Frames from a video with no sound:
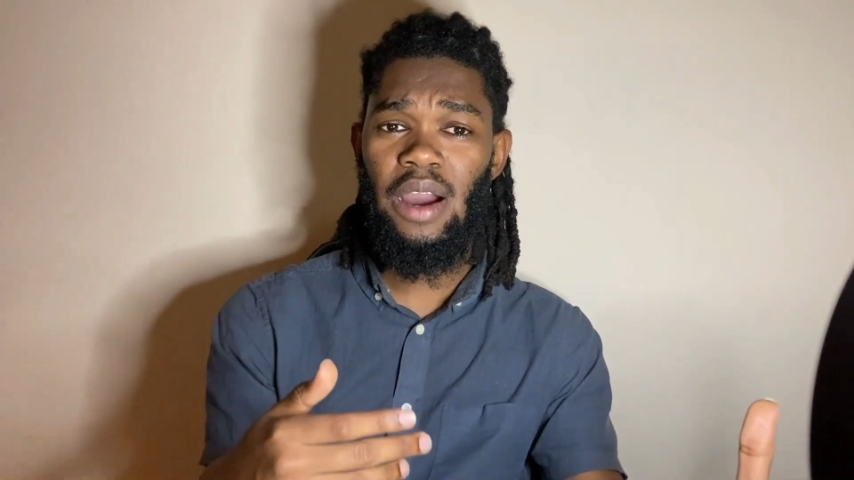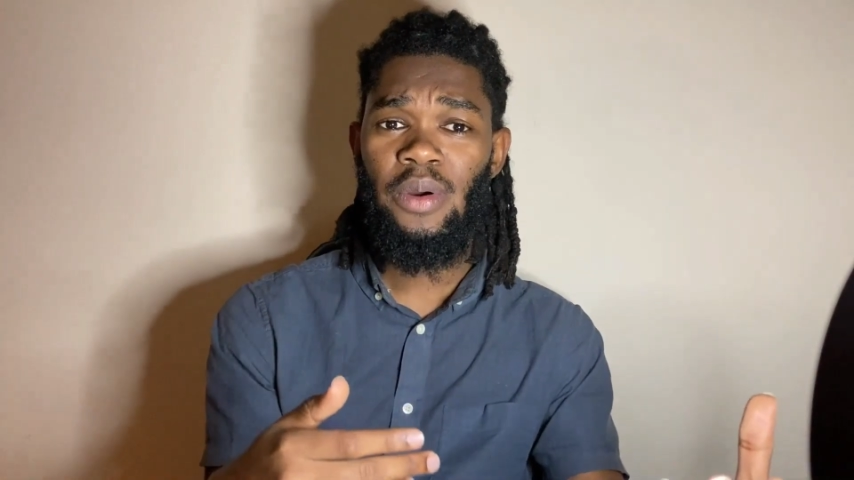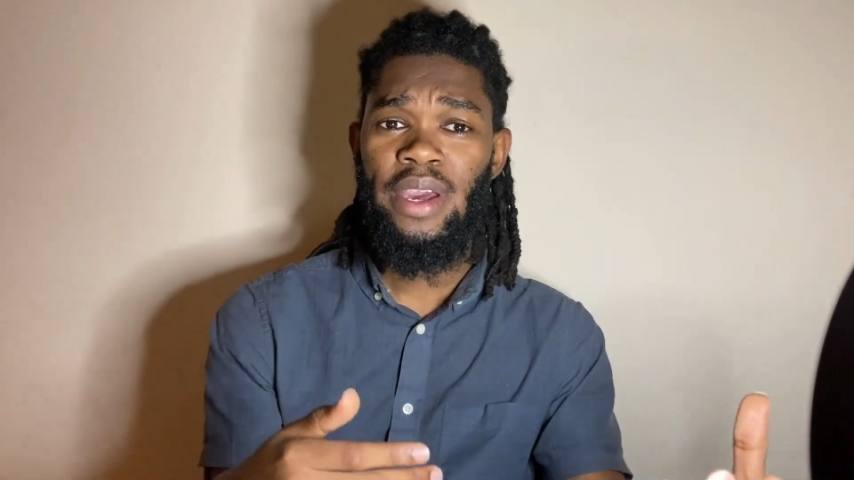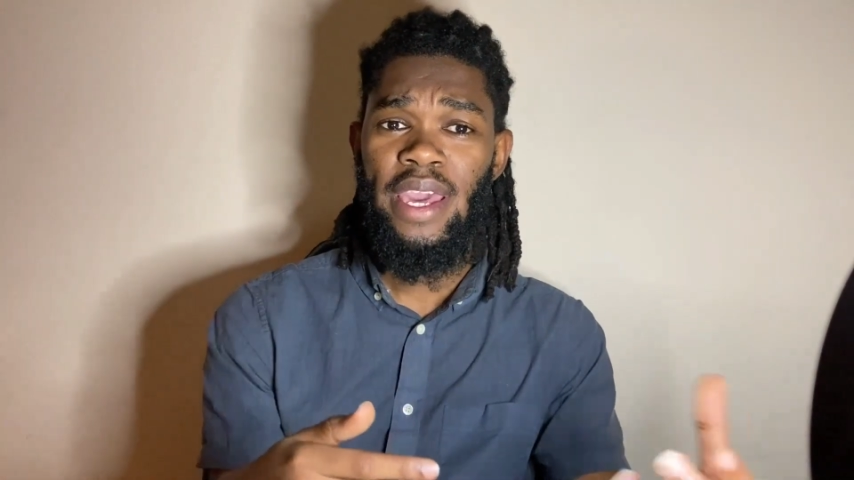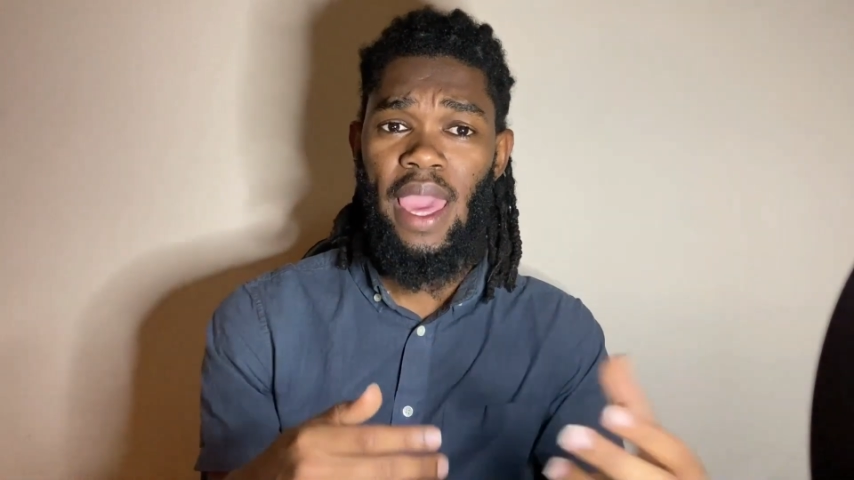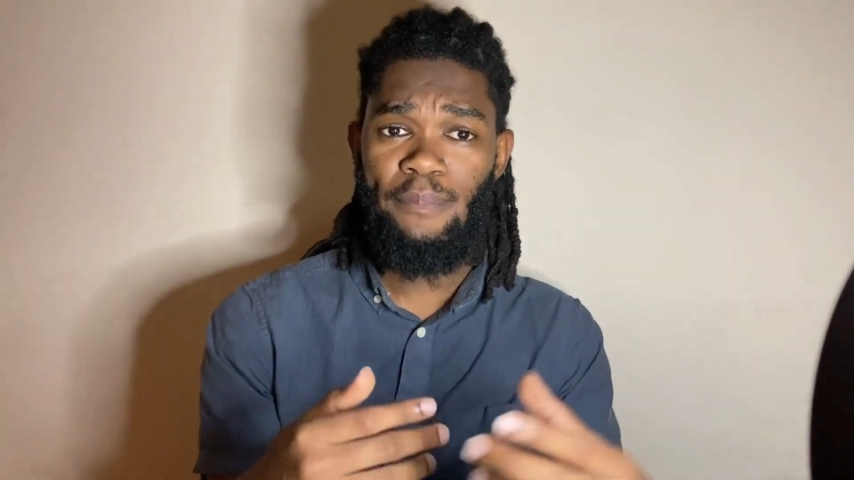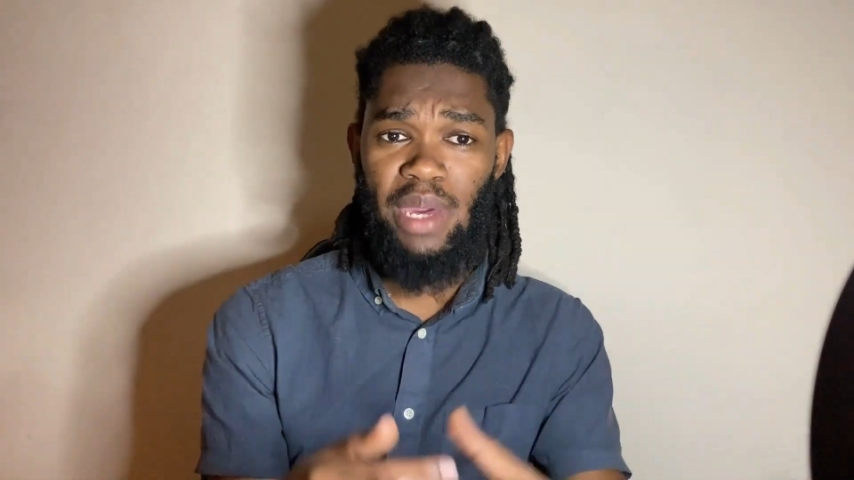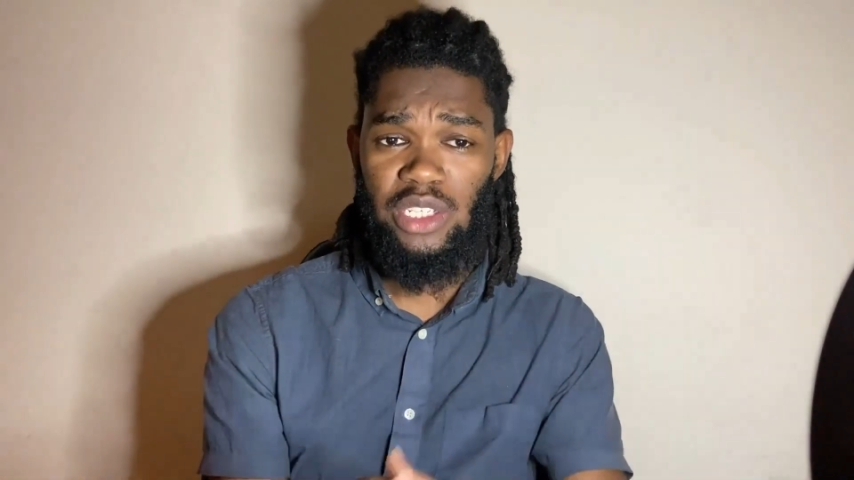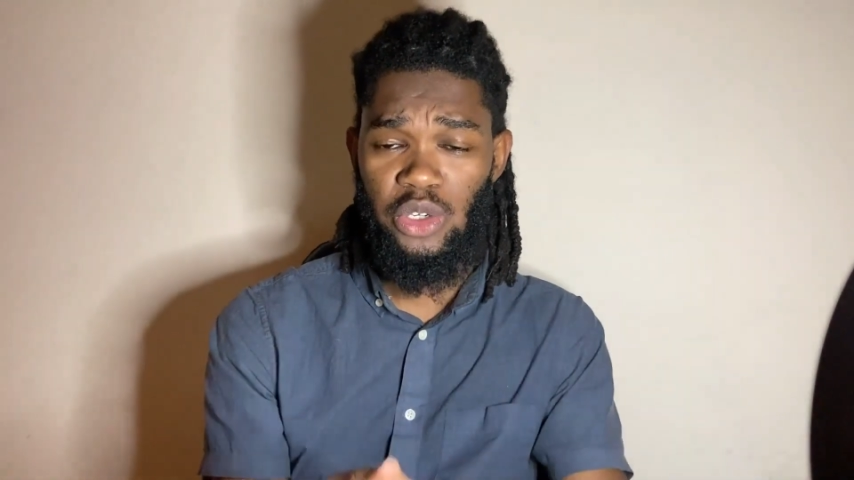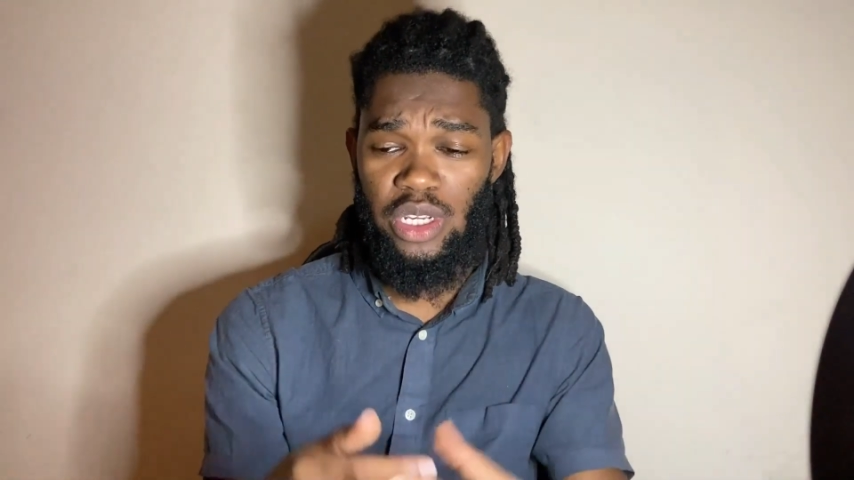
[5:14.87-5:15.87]
and make sure
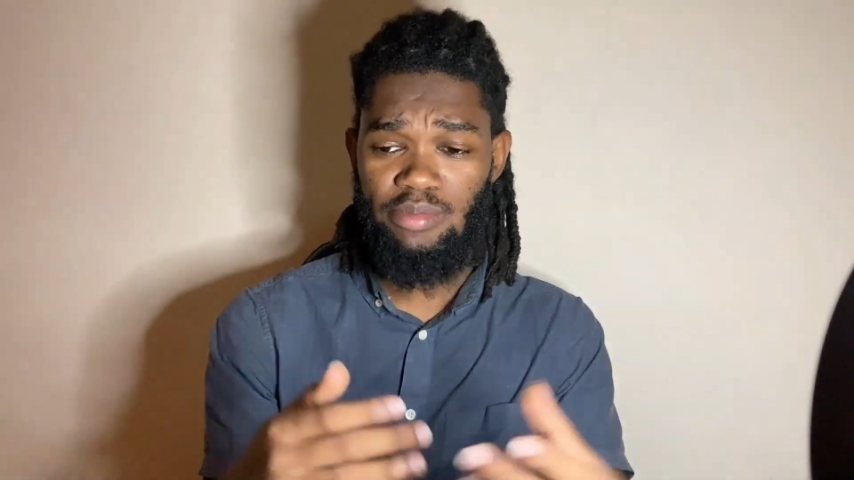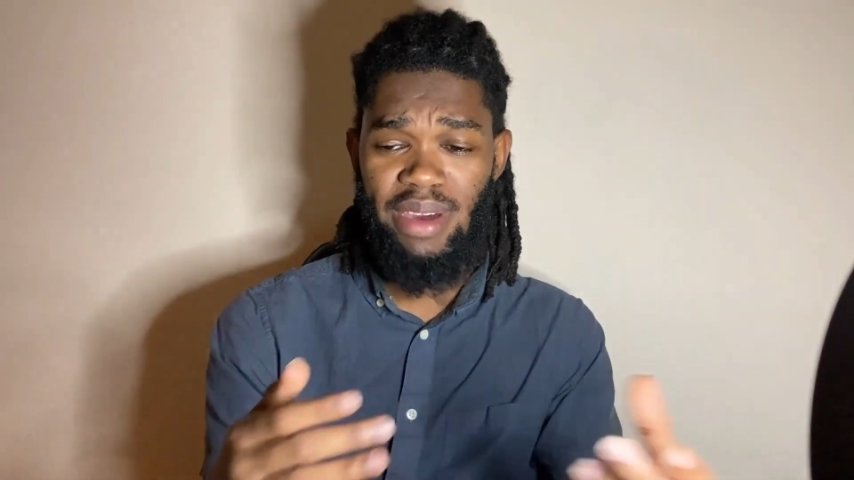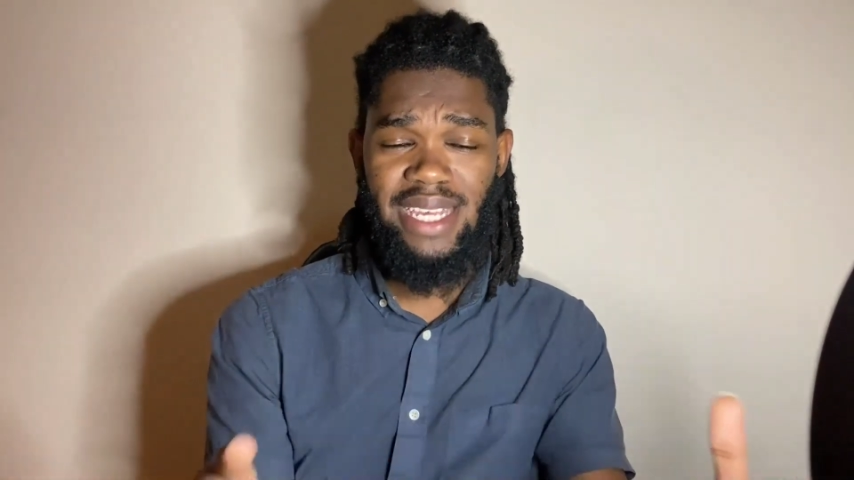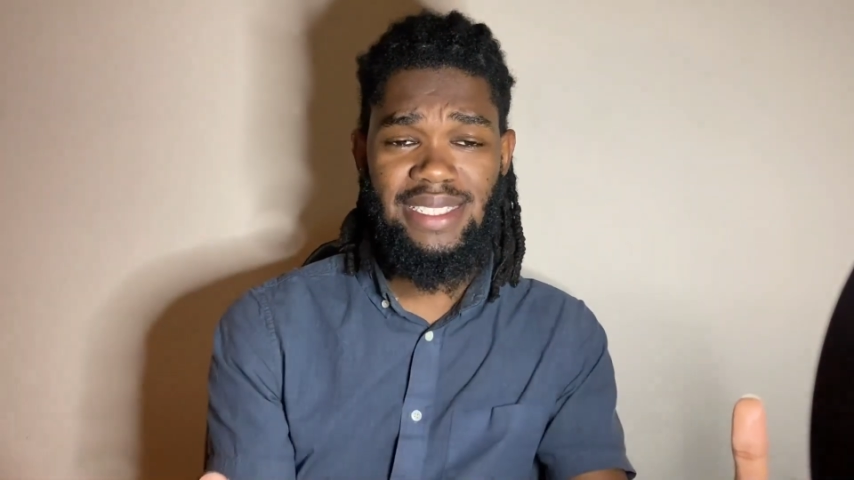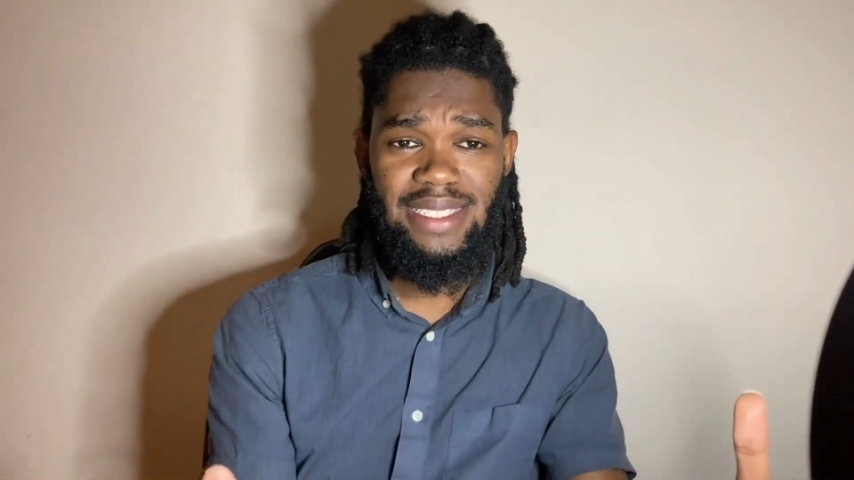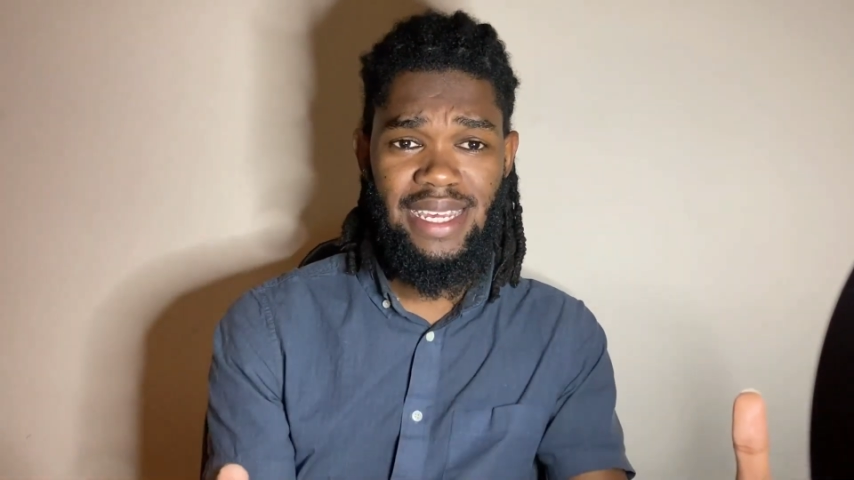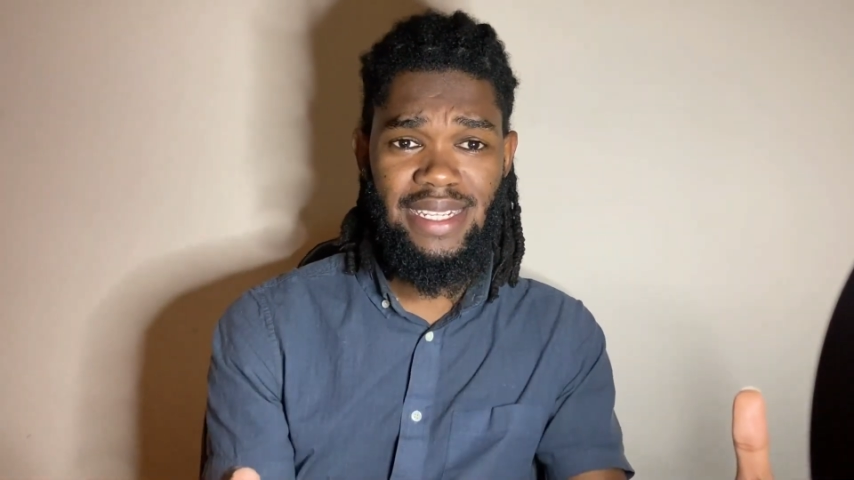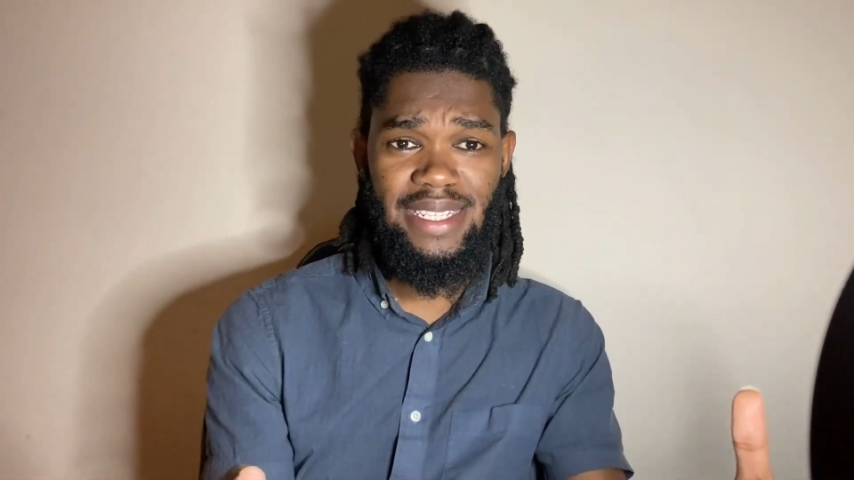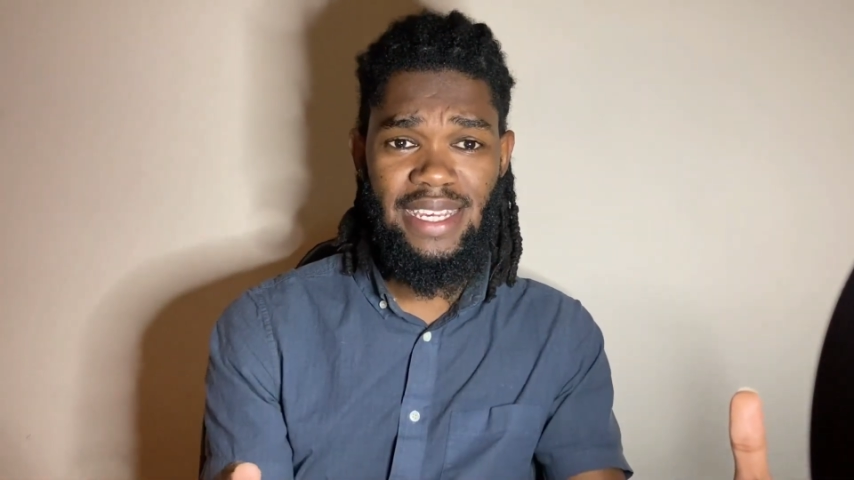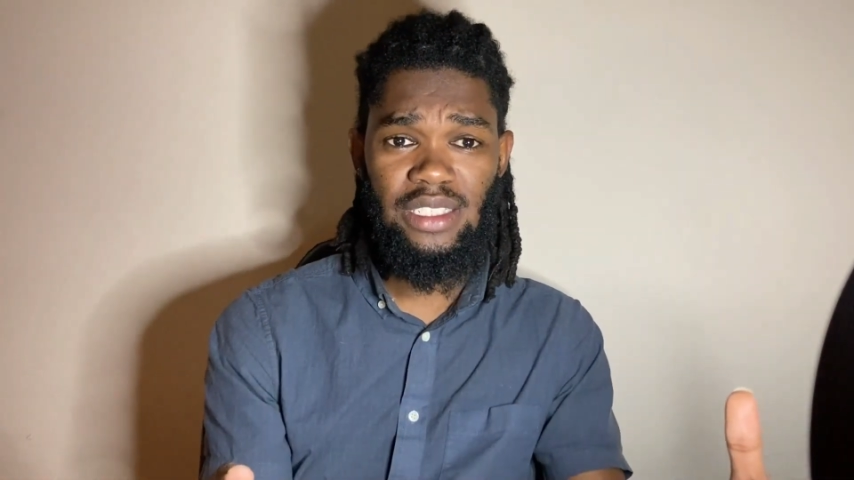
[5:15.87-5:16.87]
it passes that test,